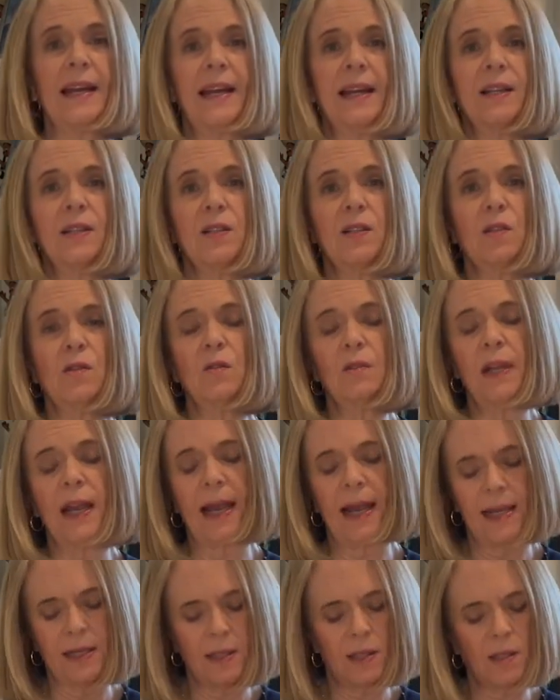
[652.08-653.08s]
in a
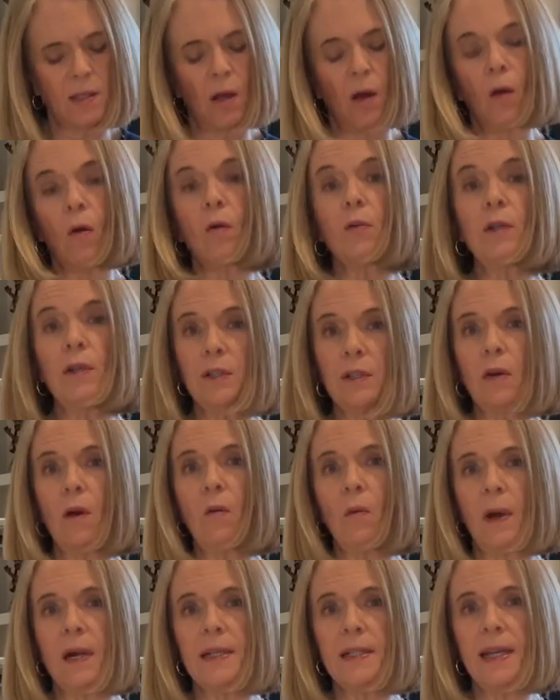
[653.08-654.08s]
suitcase, so you
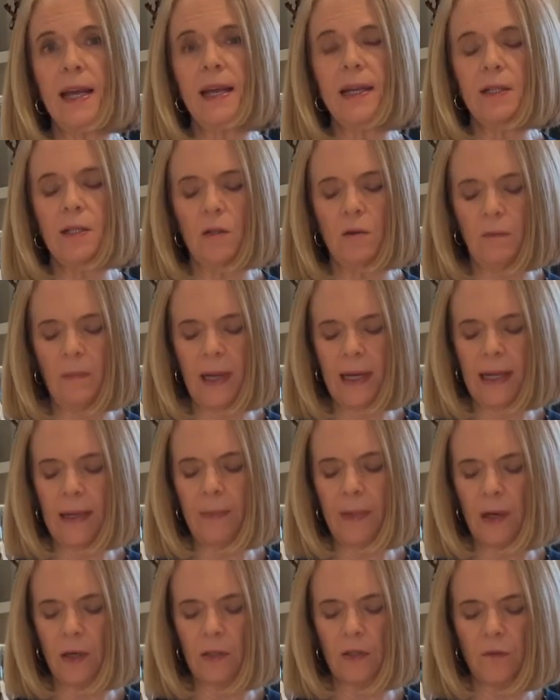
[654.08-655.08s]
don't want to take too many
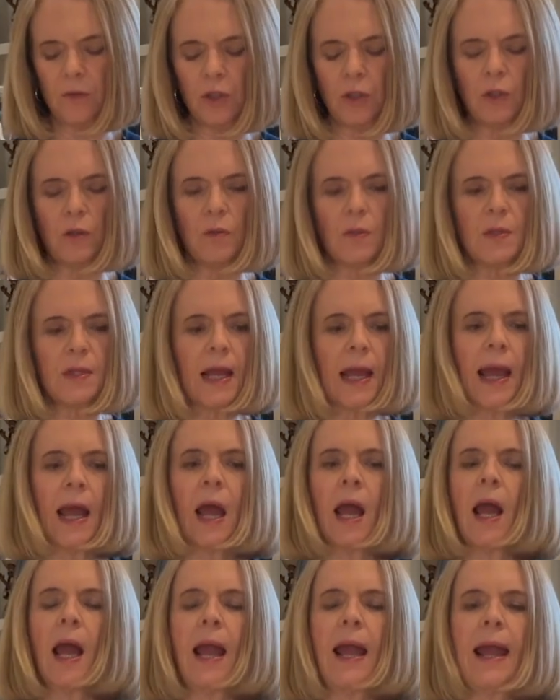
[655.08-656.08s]
pairs of shoes.
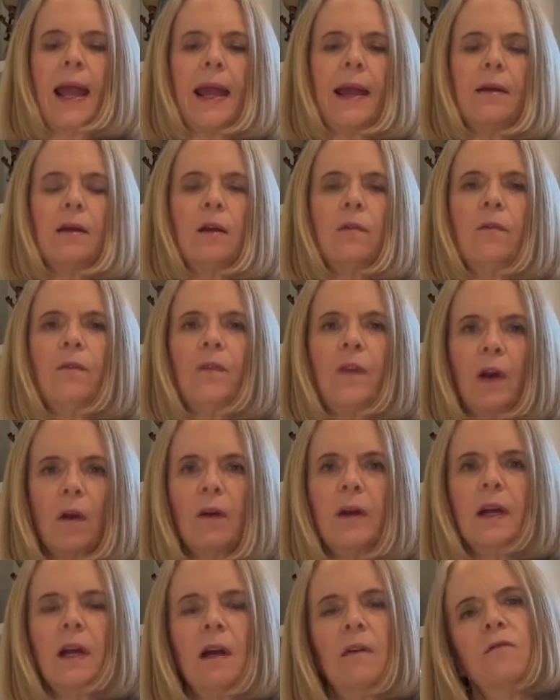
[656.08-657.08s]
A
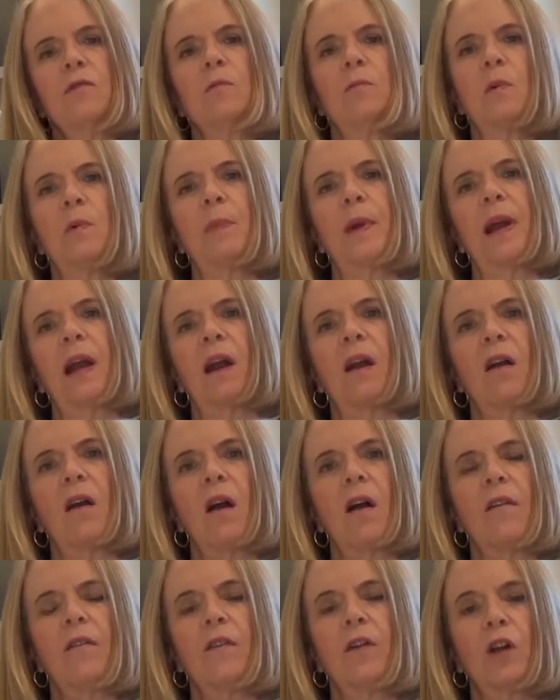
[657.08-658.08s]
very comfortable
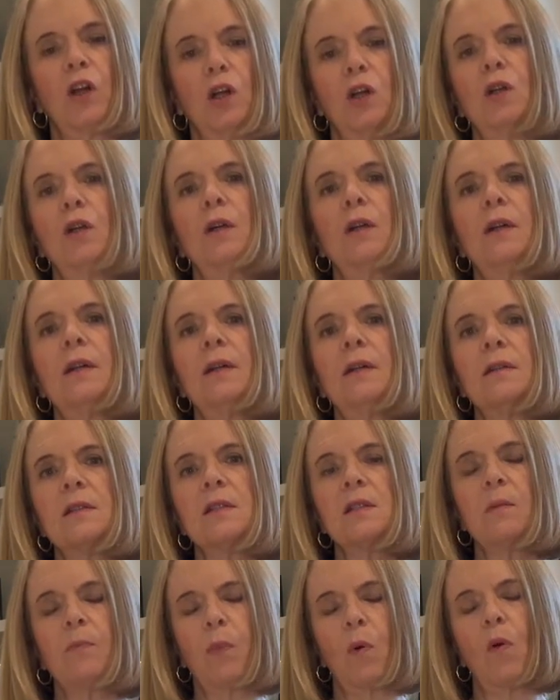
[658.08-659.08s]
pair of good,
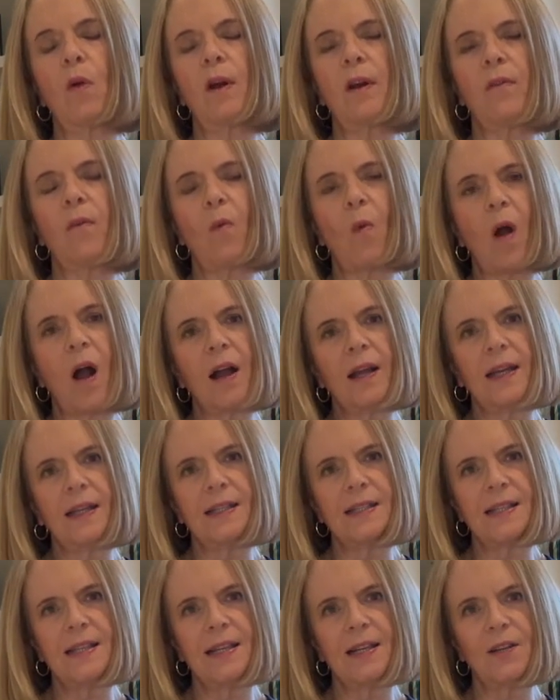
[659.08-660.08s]
supportive walking
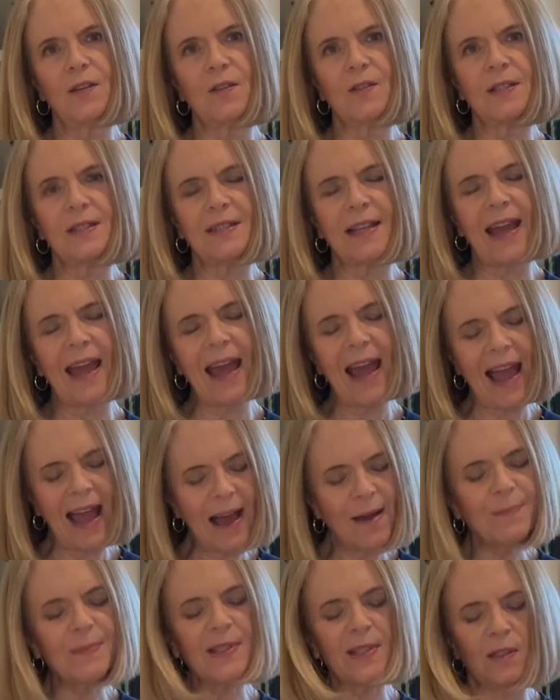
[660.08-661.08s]
sneakers is
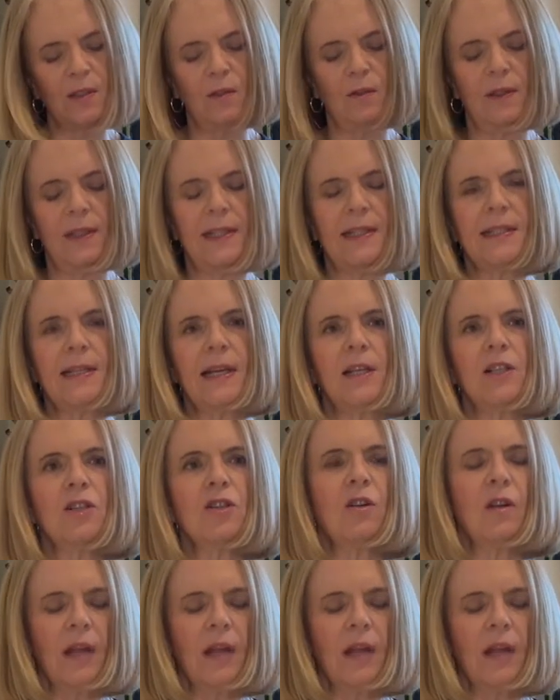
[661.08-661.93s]
absolutely essential.